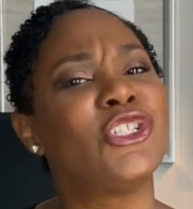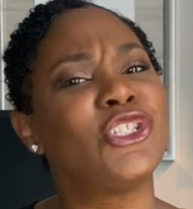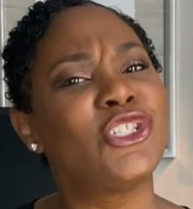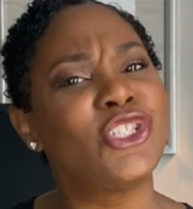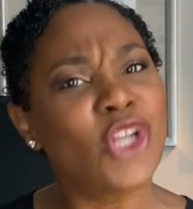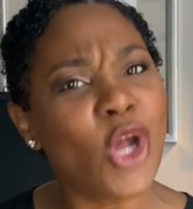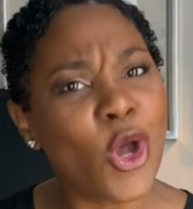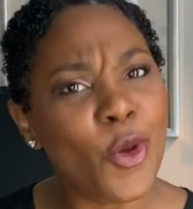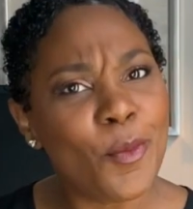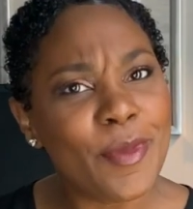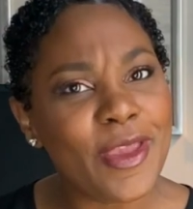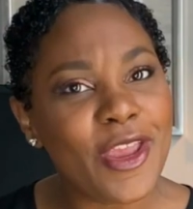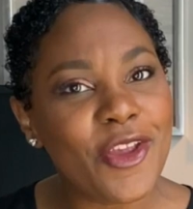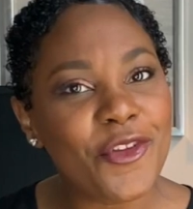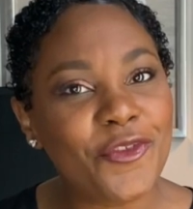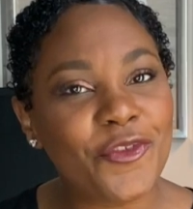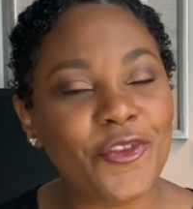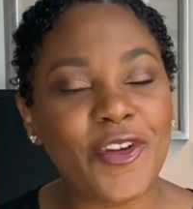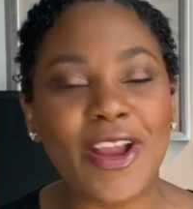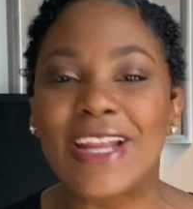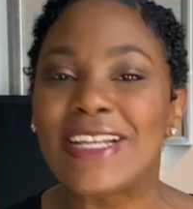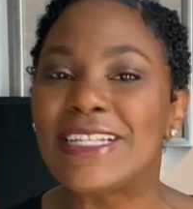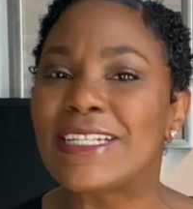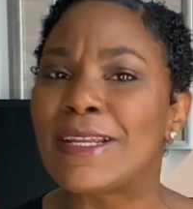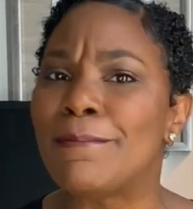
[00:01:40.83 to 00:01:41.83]
don't be
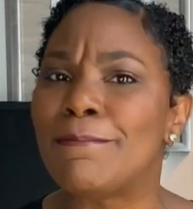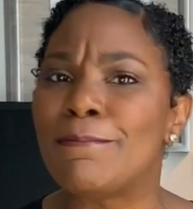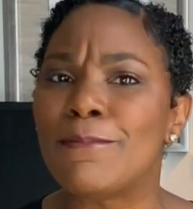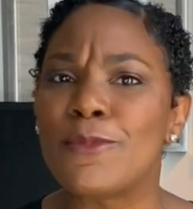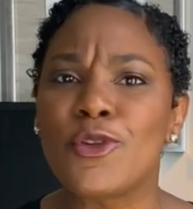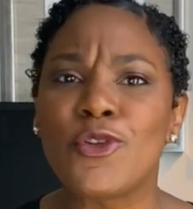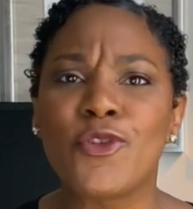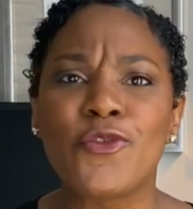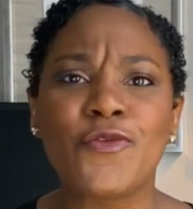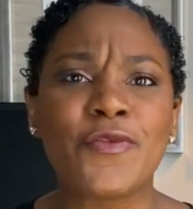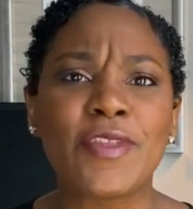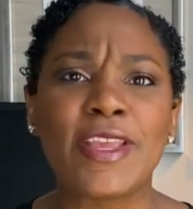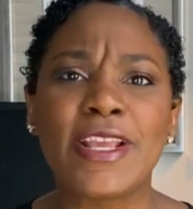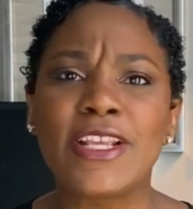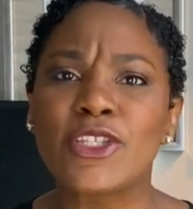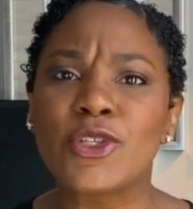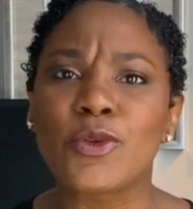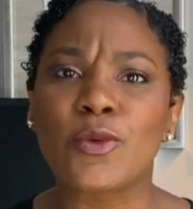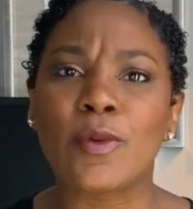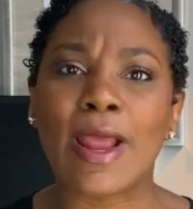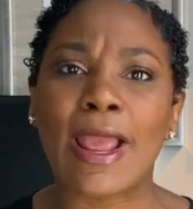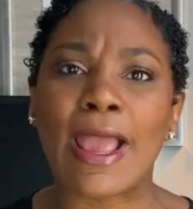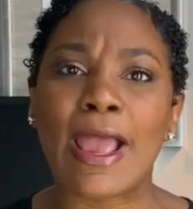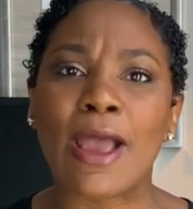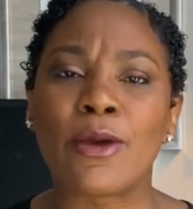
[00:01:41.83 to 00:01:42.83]
afraid to move things
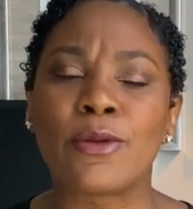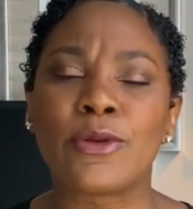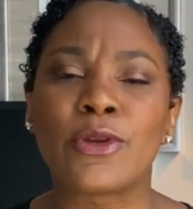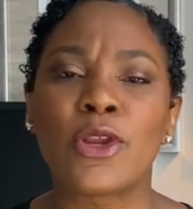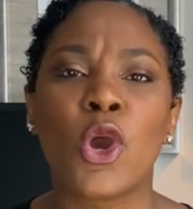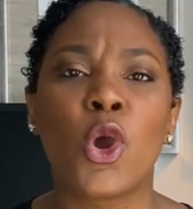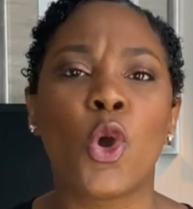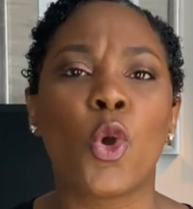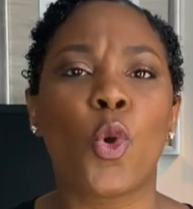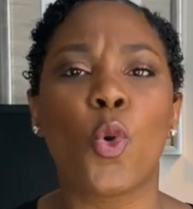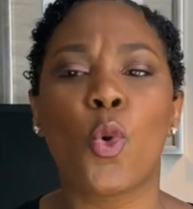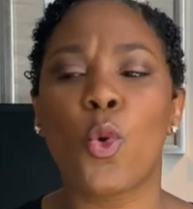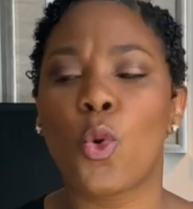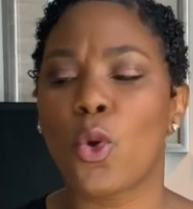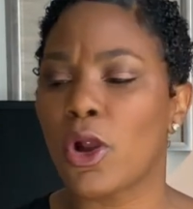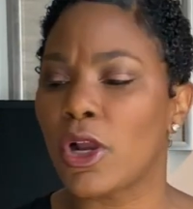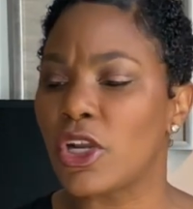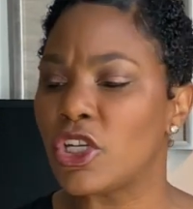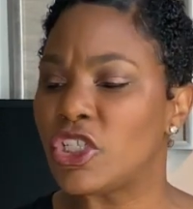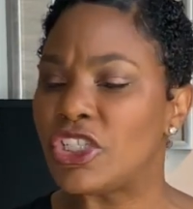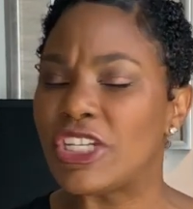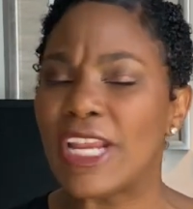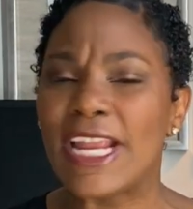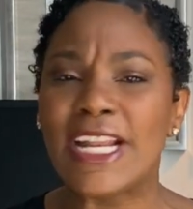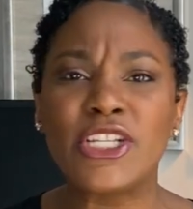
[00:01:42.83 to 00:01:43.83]
around or
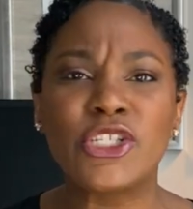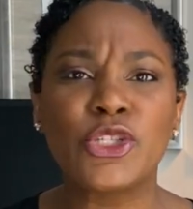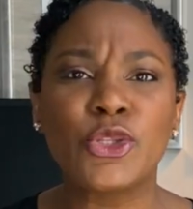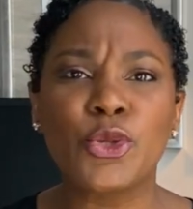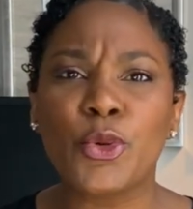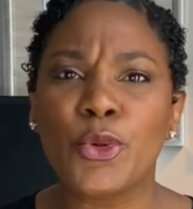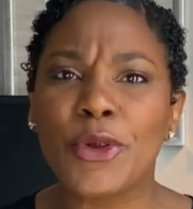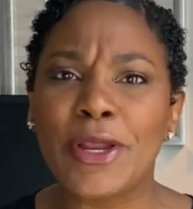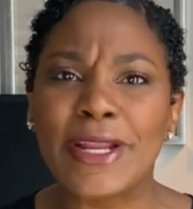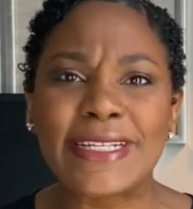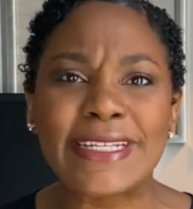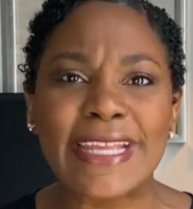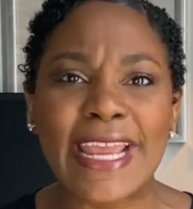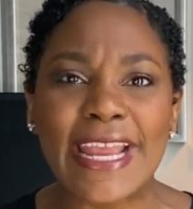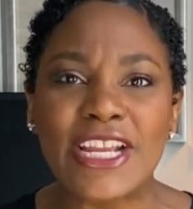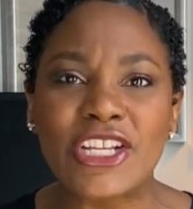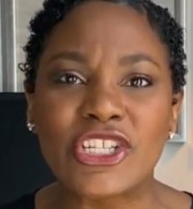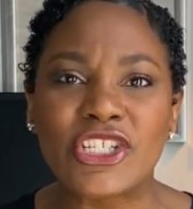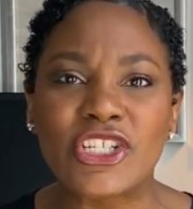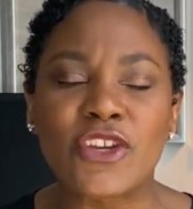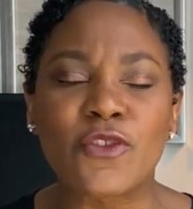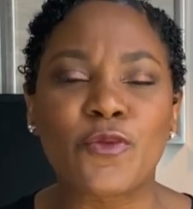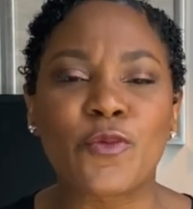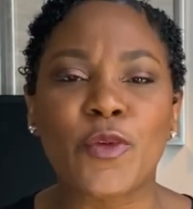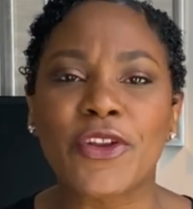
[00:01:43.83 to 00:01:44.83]
change the
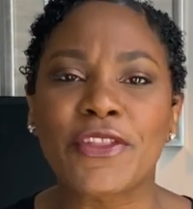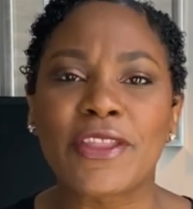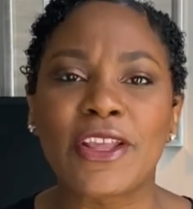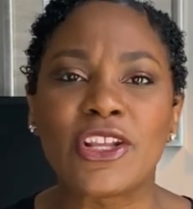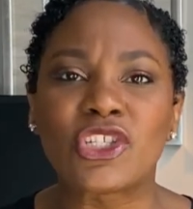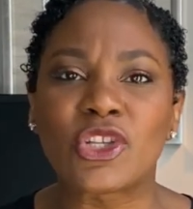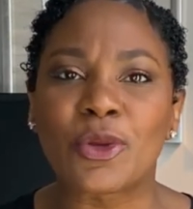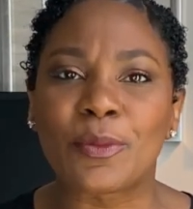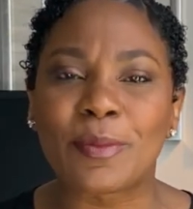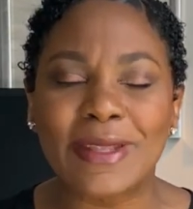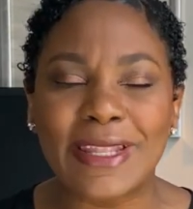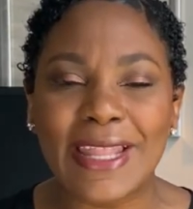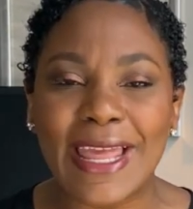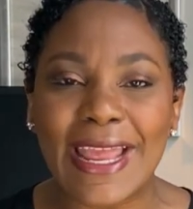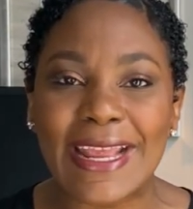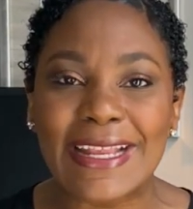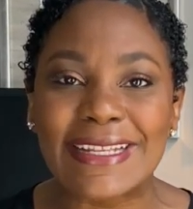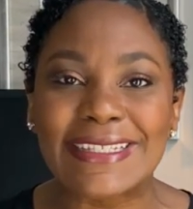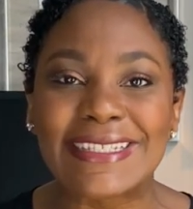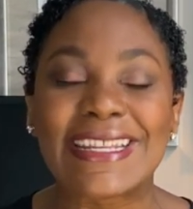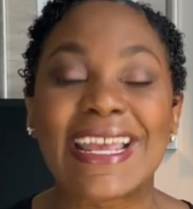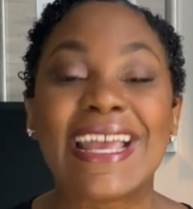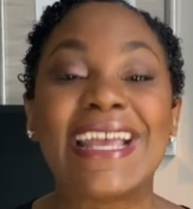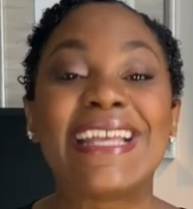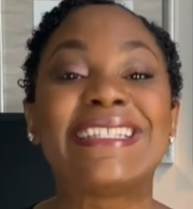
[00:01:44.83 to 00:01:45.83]
orientation of where things are
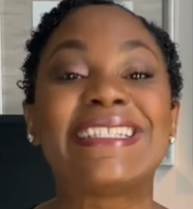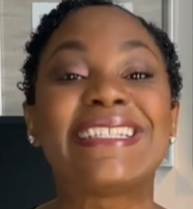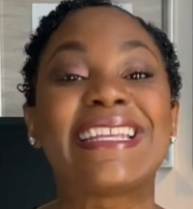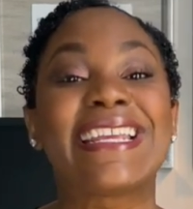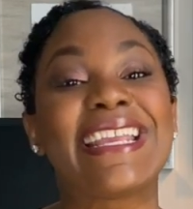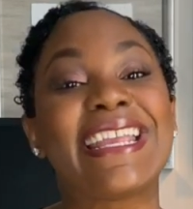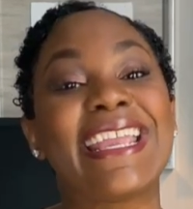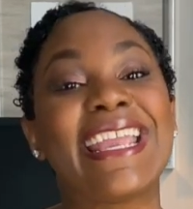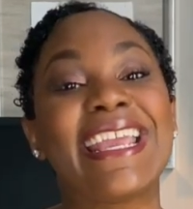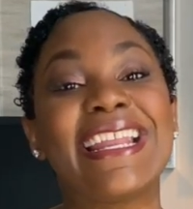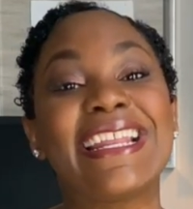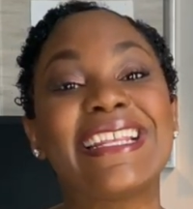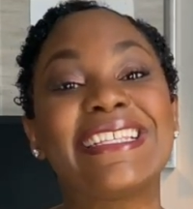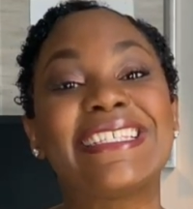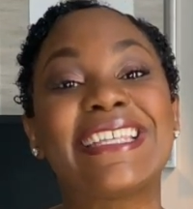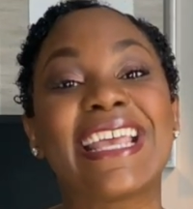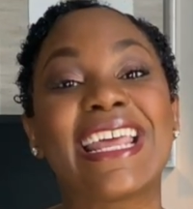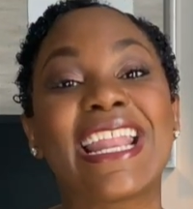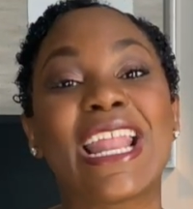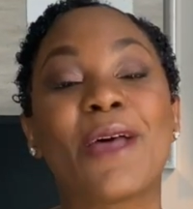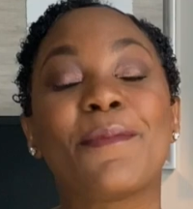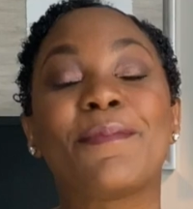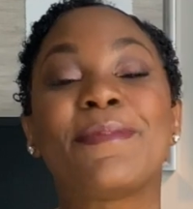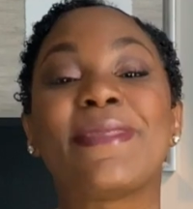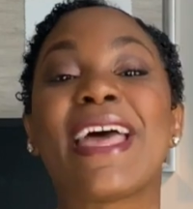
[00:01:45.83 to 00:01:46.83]
placed to get a
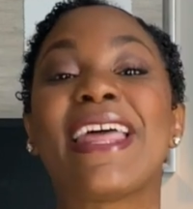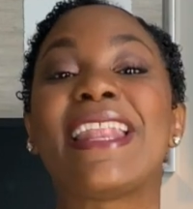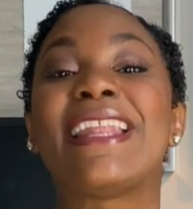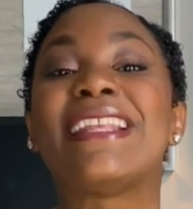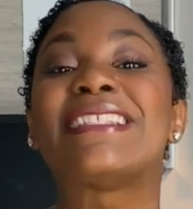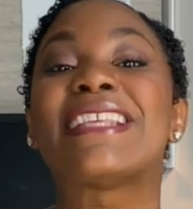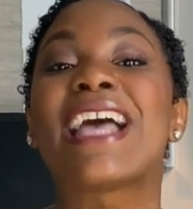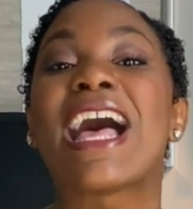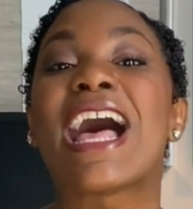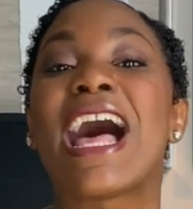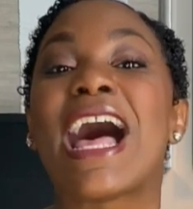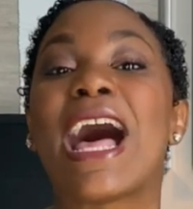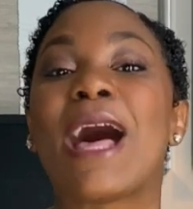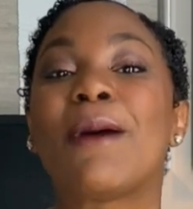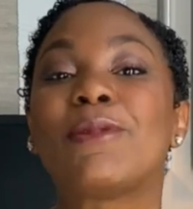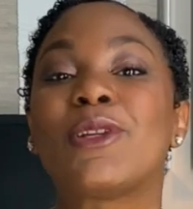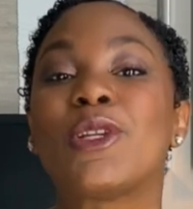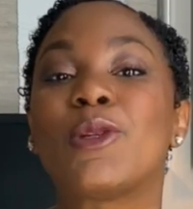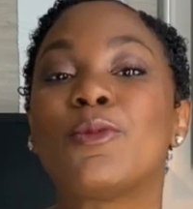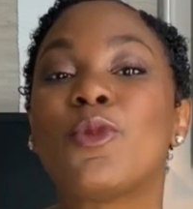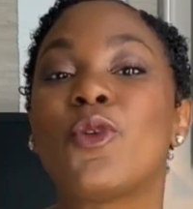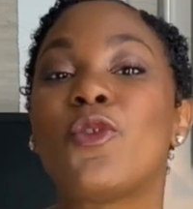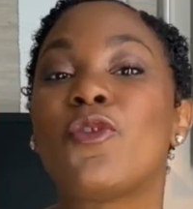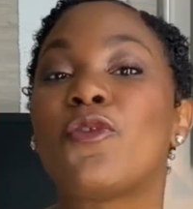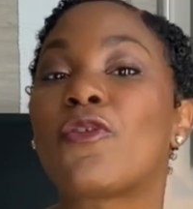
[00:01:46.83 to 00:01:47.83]
setup that is
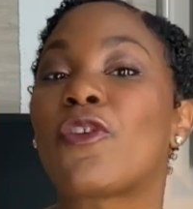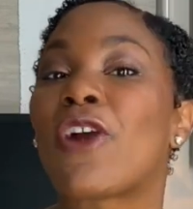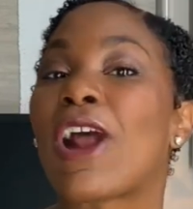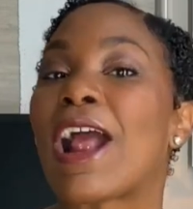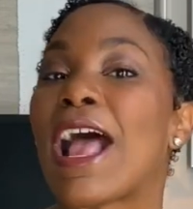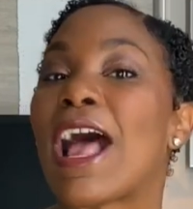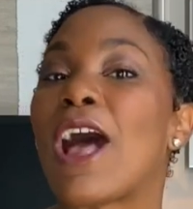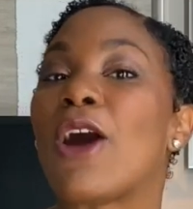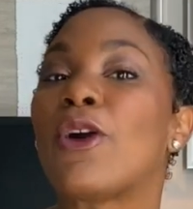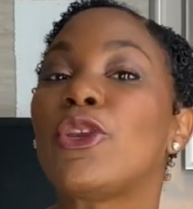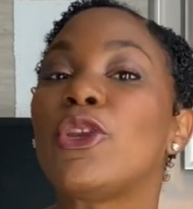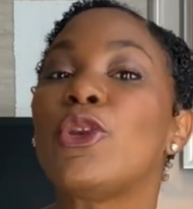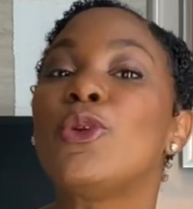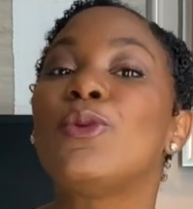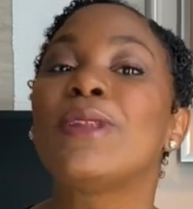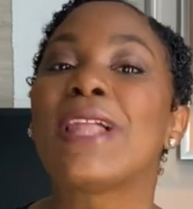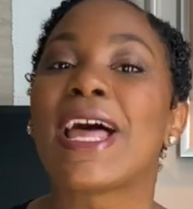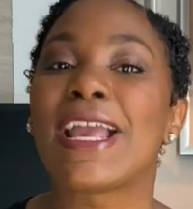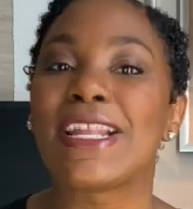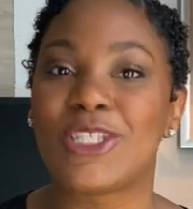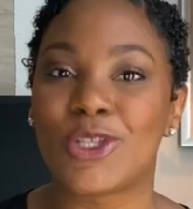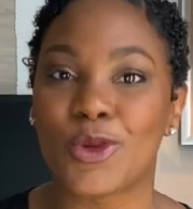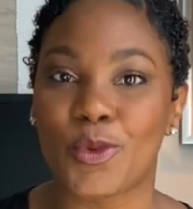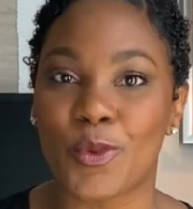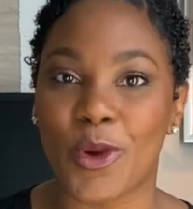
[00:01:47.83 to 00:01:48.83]
optimal for how you
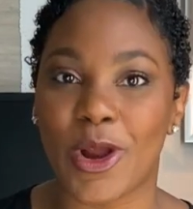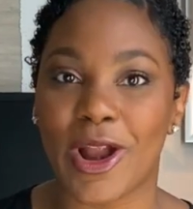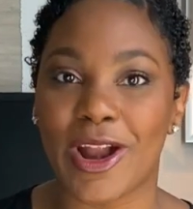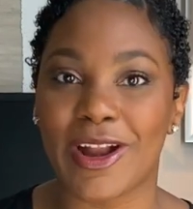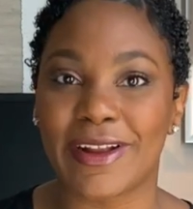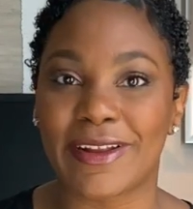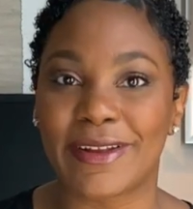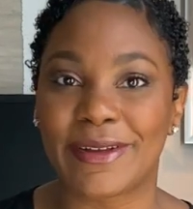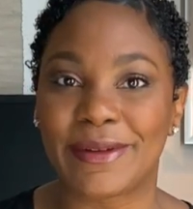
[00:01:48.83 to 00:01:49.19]
like to work.